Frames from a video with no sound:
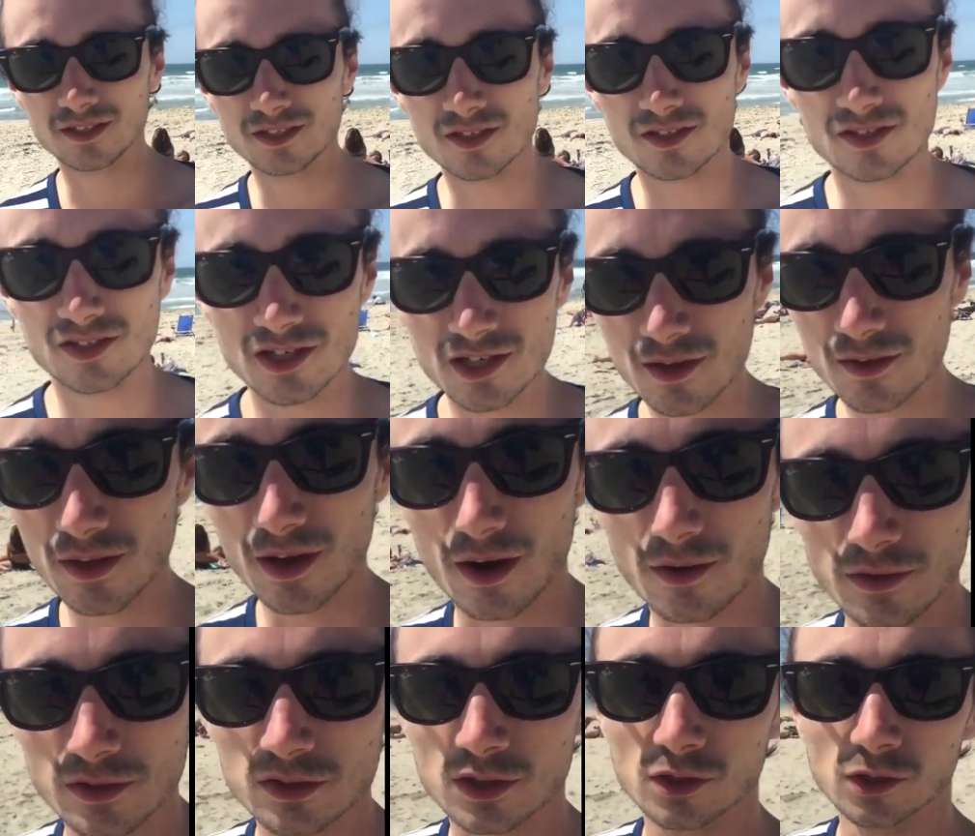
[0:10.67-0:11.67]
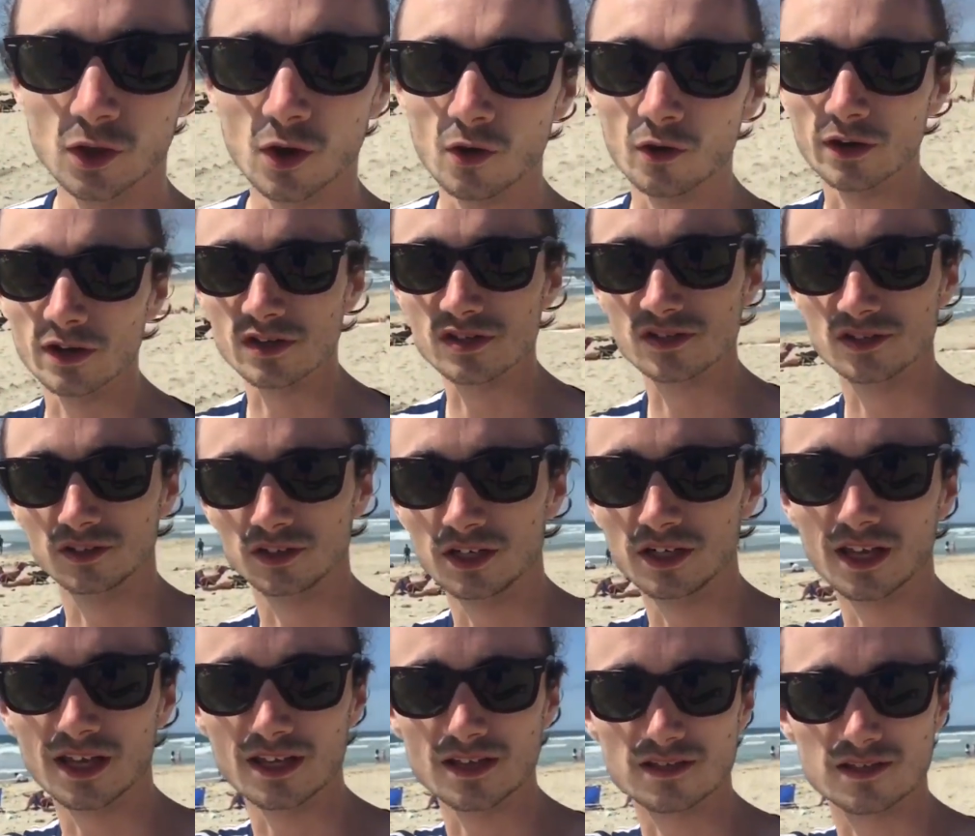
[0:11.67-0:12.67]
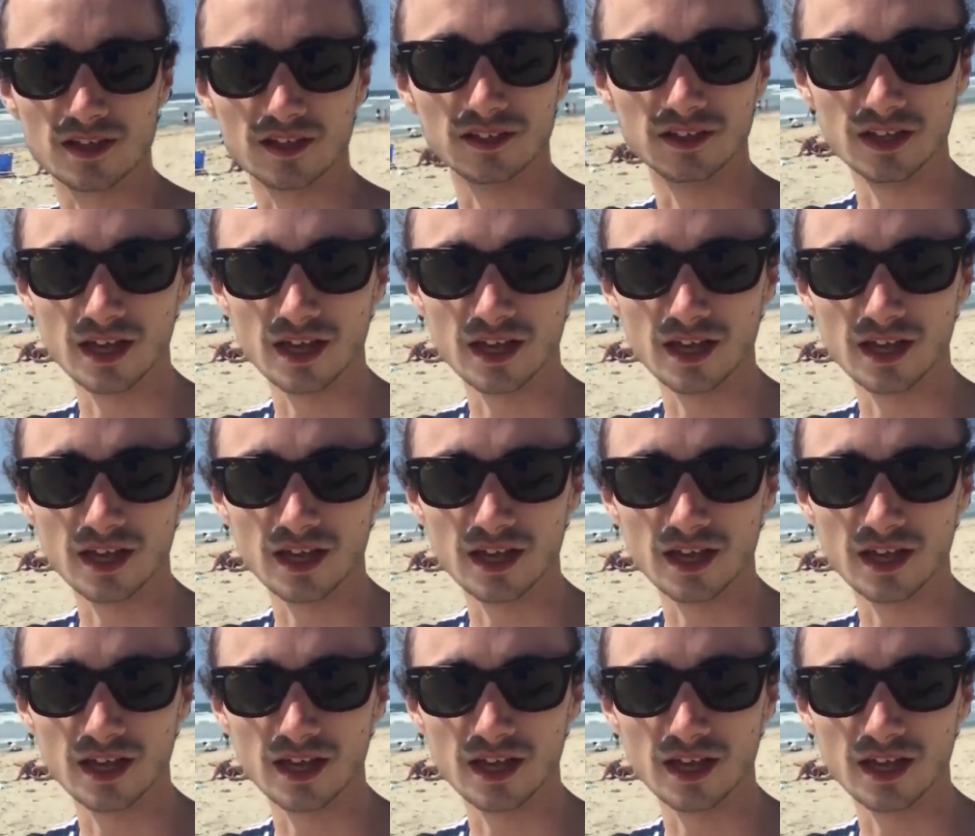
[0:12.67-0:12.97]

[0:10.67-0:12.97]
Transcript: didn't see you there on this glorious sunny day in San